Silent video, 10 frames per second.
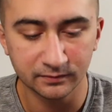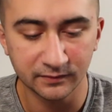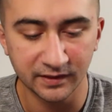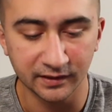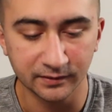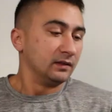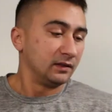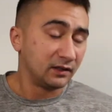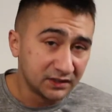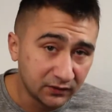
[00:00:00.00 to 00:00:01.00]
thing.
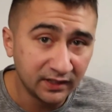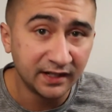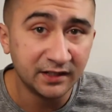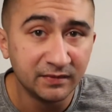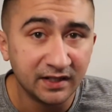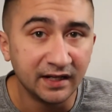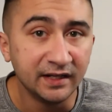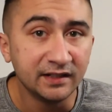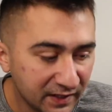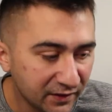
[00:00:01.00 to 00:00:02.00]
Also an item that I
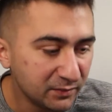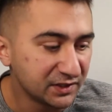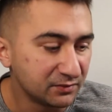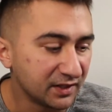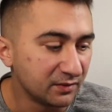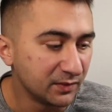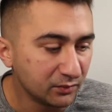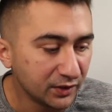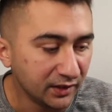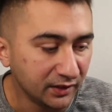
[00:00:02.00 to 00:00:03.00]
very much recommend
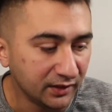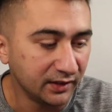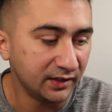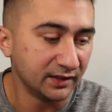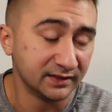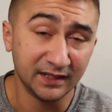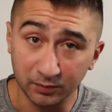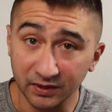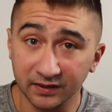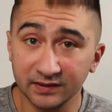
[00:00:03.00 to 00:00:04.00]
bringing is
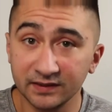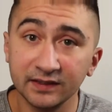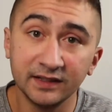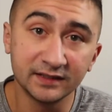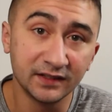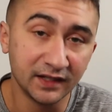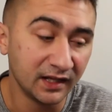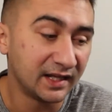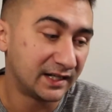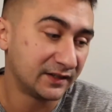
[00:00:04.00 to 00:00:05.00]
earplugs. It's gonna get
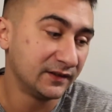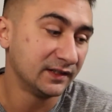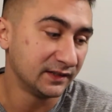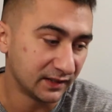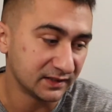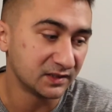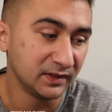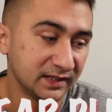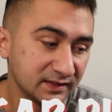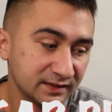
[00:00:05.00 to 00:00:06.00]
loud in lots of
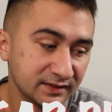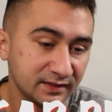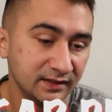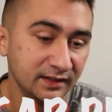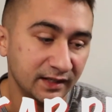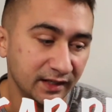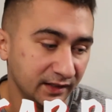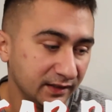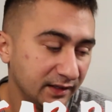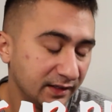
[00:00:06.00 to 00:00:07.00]
places,
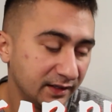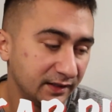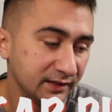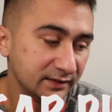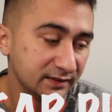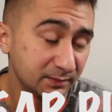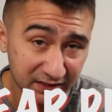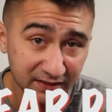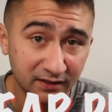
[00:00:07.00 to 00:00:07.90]
and especially